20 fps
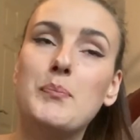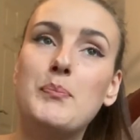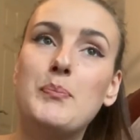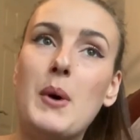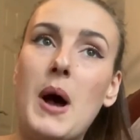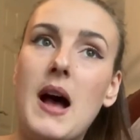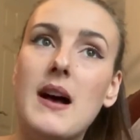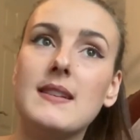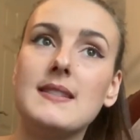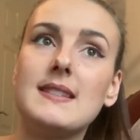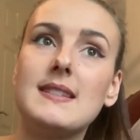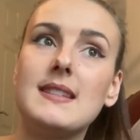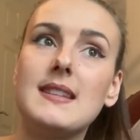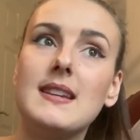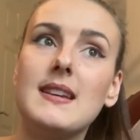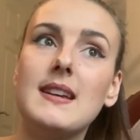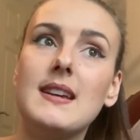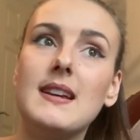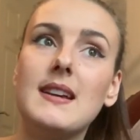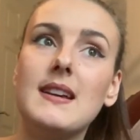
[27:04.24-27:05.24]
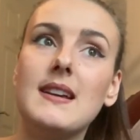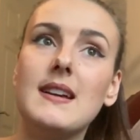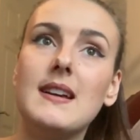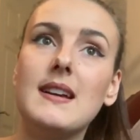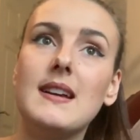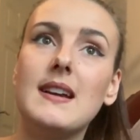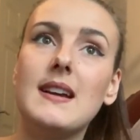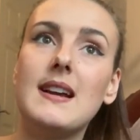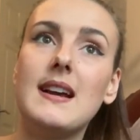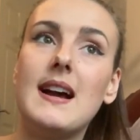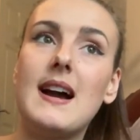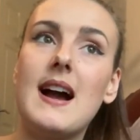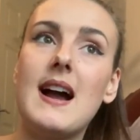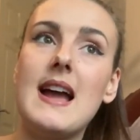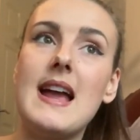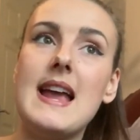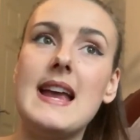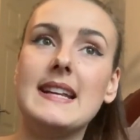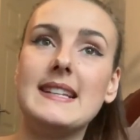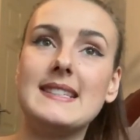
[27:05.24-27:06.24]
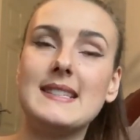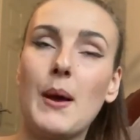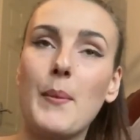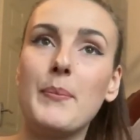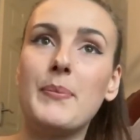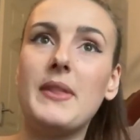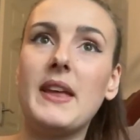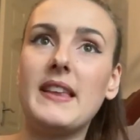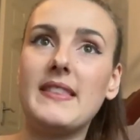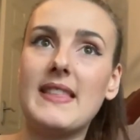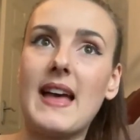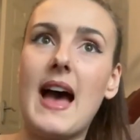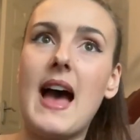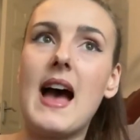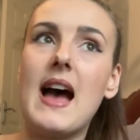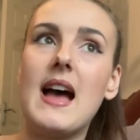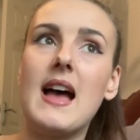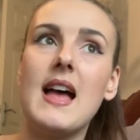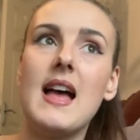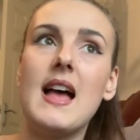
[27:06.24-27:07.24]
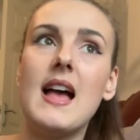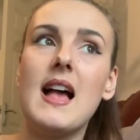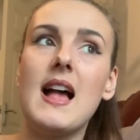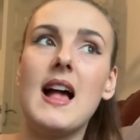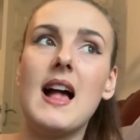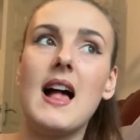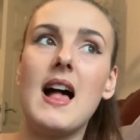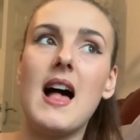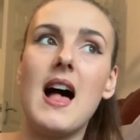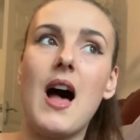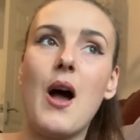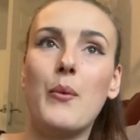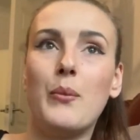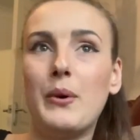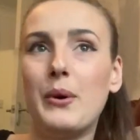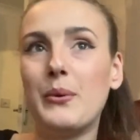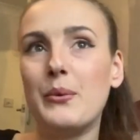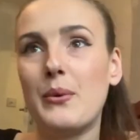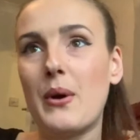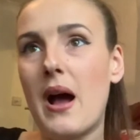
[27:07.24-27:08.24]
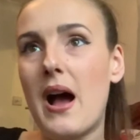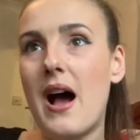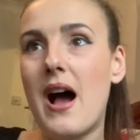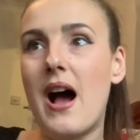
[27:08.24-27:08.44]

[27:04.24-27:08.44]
but it's something that I will